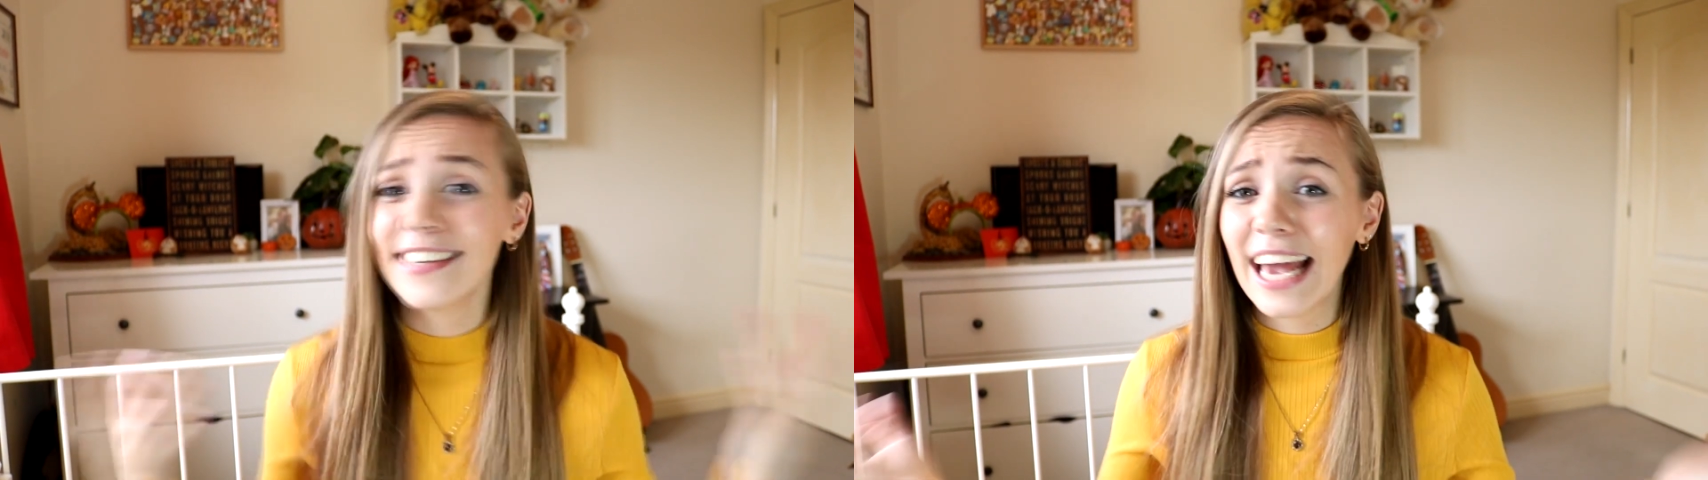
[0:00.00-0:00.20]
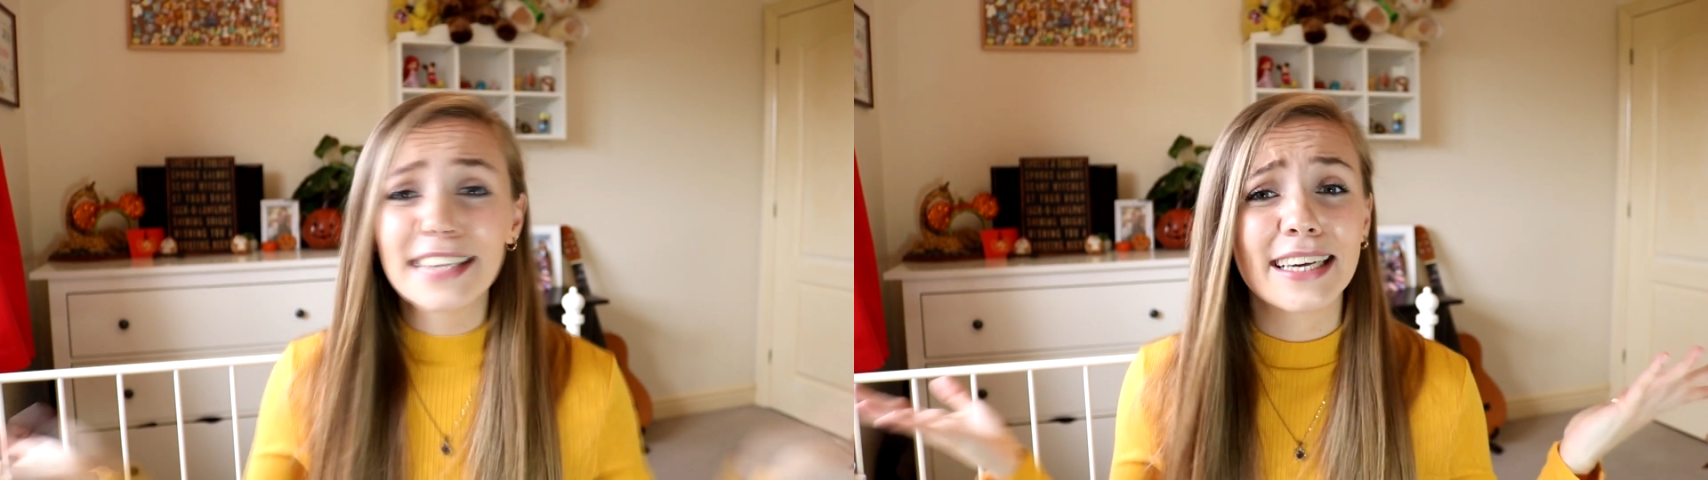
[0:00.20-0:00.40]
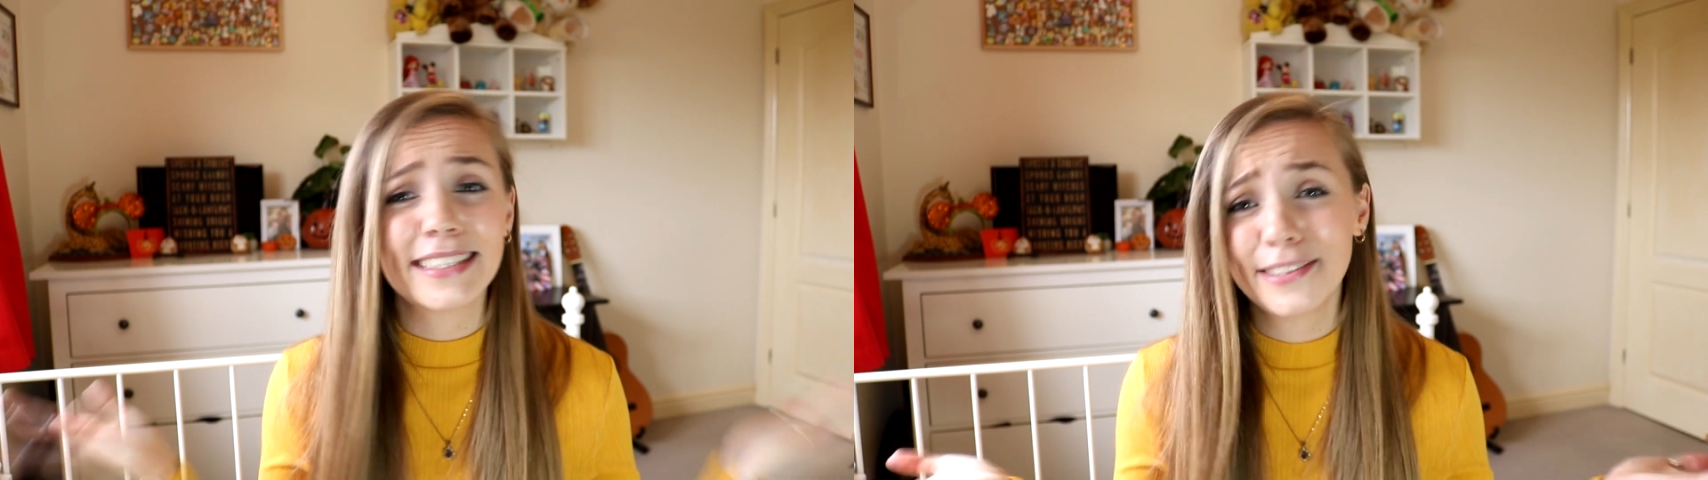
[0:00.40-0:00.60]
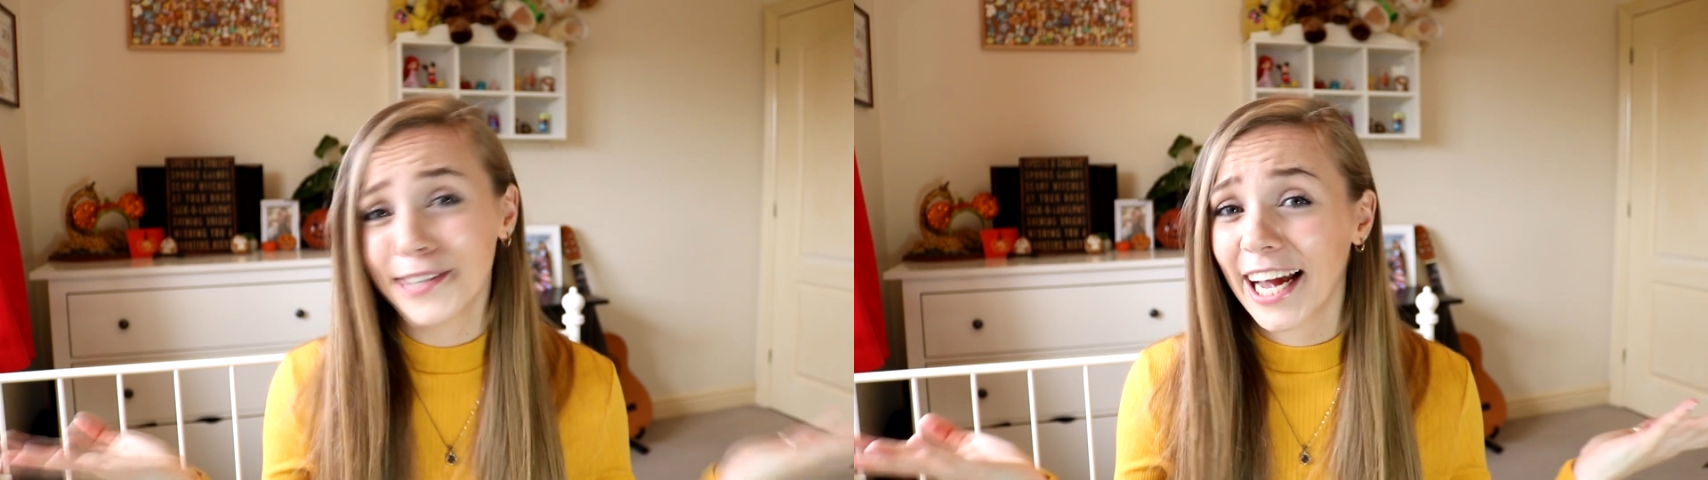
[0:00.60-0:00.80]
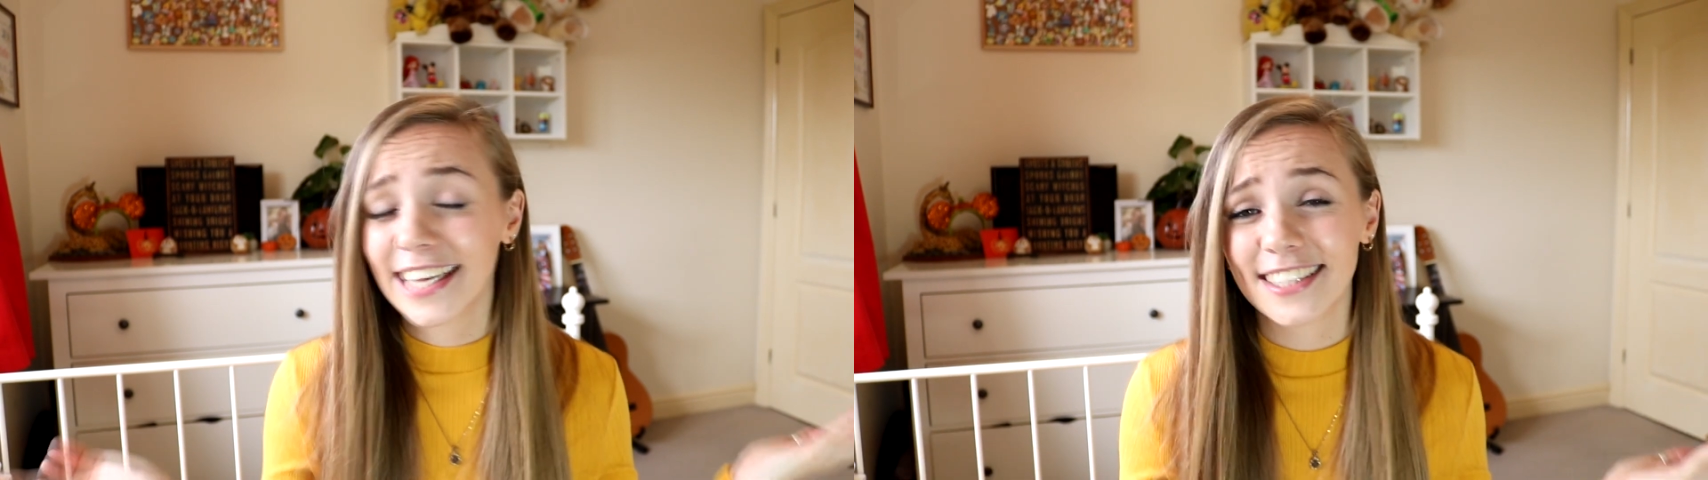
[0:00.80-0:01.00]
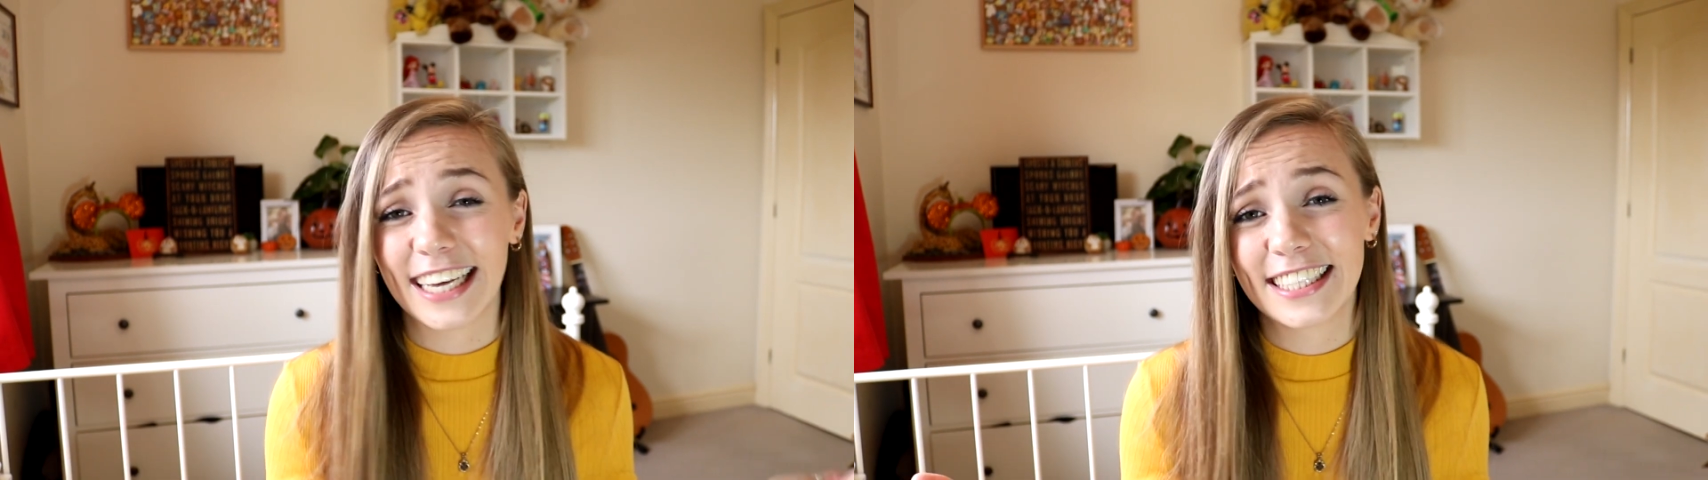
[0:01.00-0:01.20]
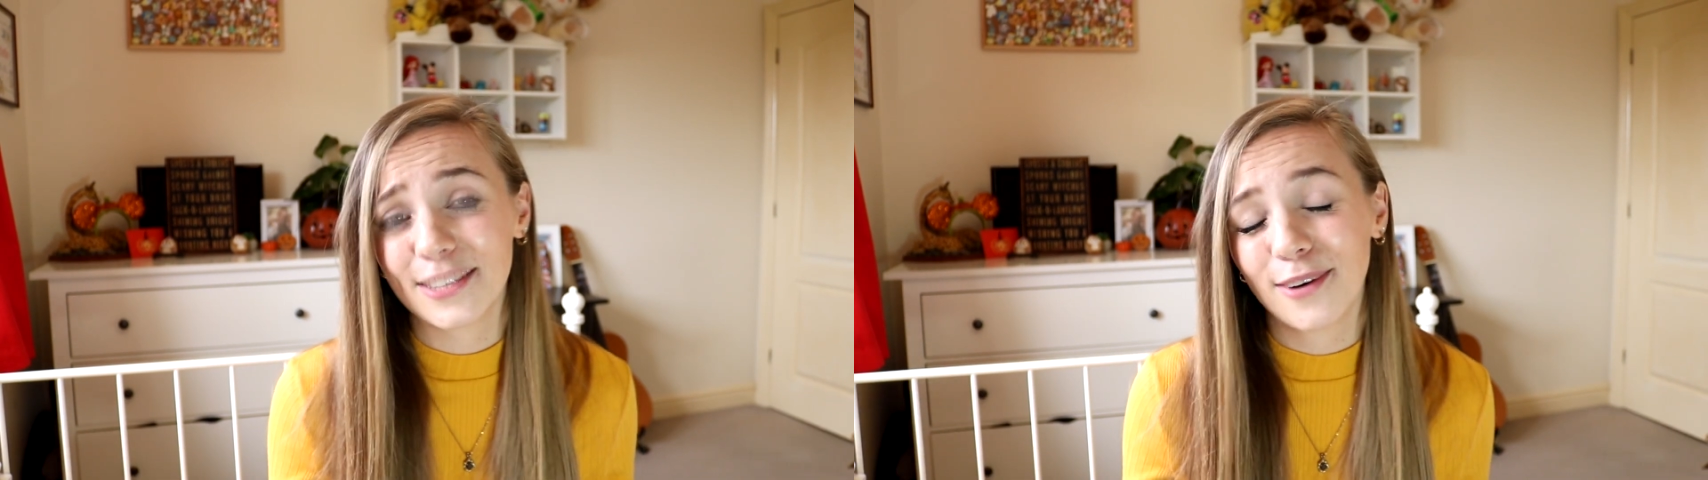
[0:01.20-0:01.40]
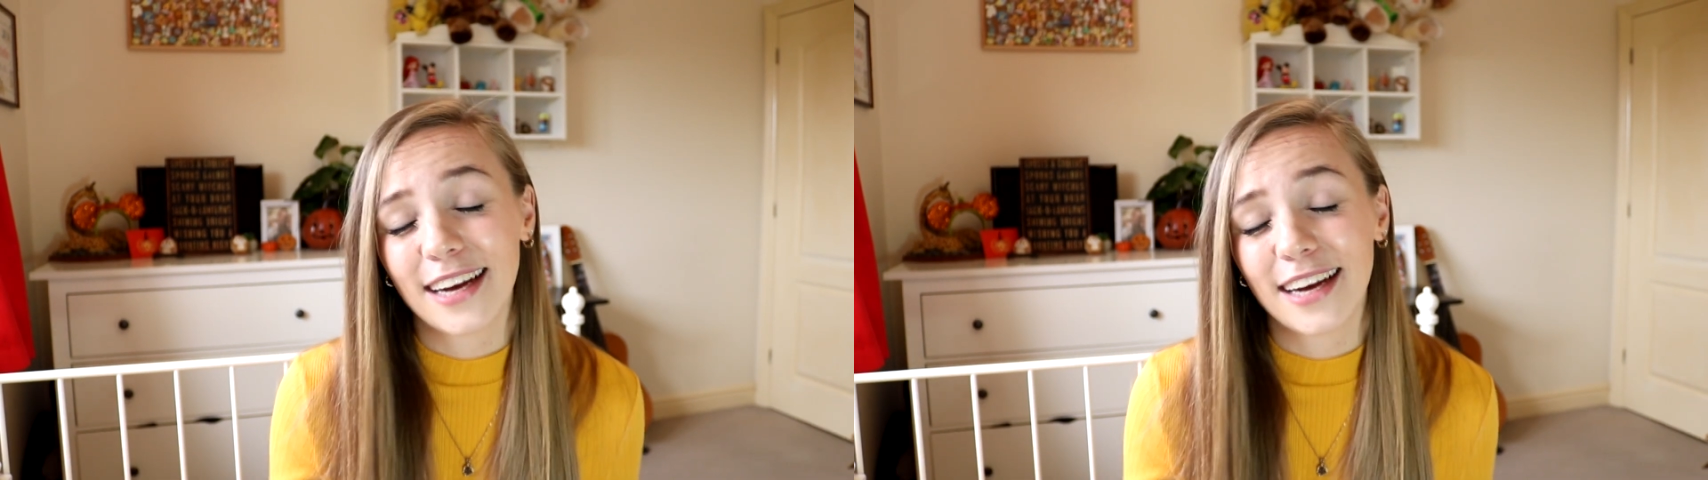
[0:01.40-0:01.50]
Yes, I still get excited when